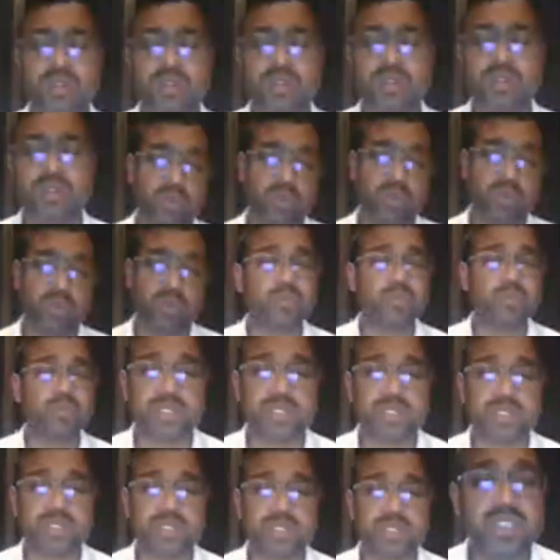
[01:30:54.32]
or more
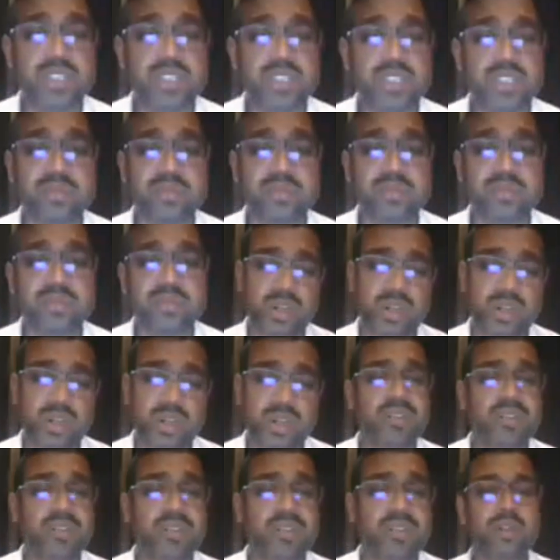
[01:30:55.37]
procedures, more
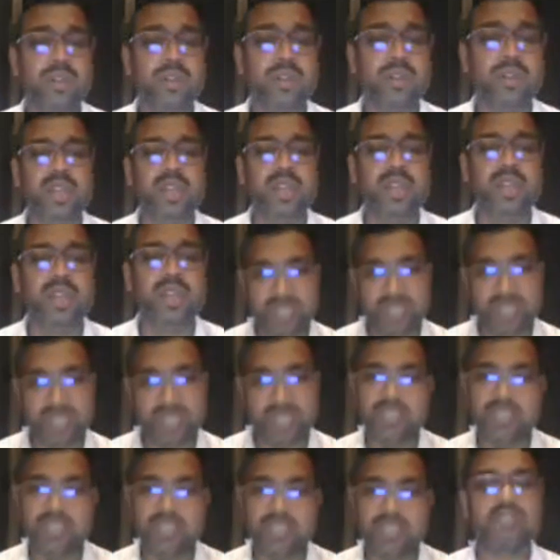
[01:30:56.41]
time.
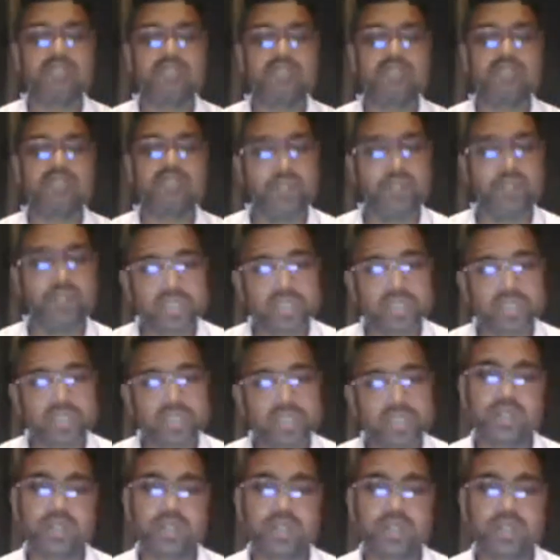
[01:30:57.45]
Just check whether those
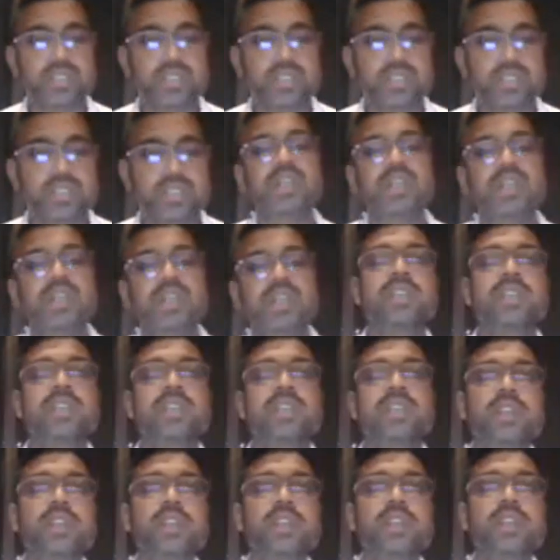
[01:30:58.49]
controls are working
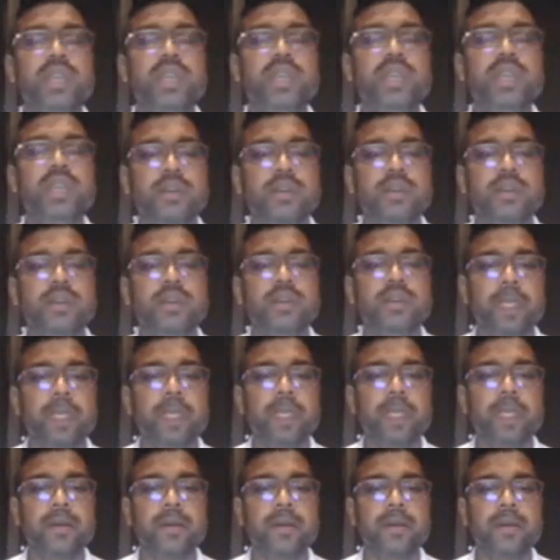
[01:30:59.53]
effectively.
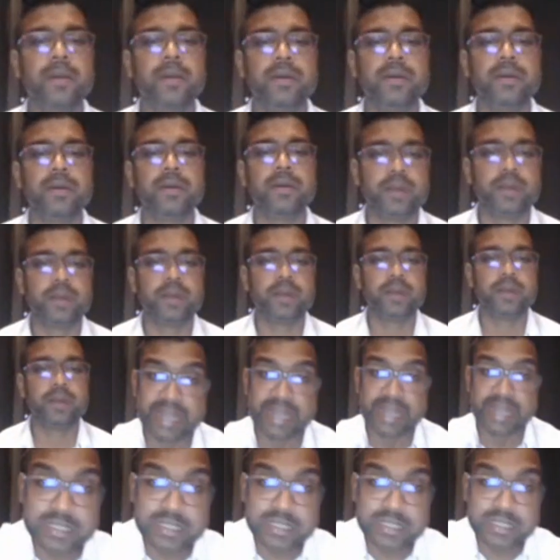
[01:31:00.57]

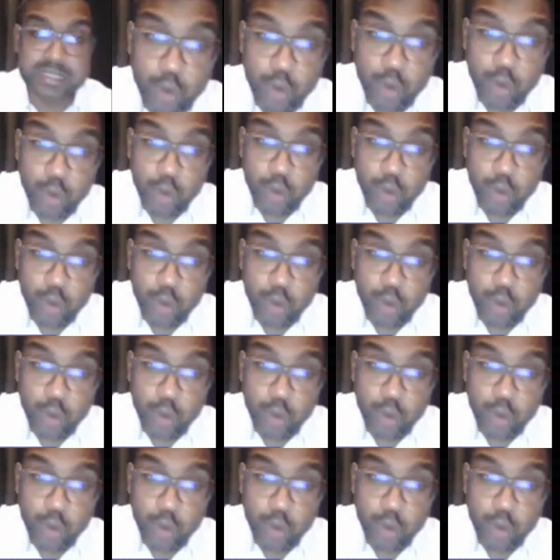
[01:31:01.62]
Test the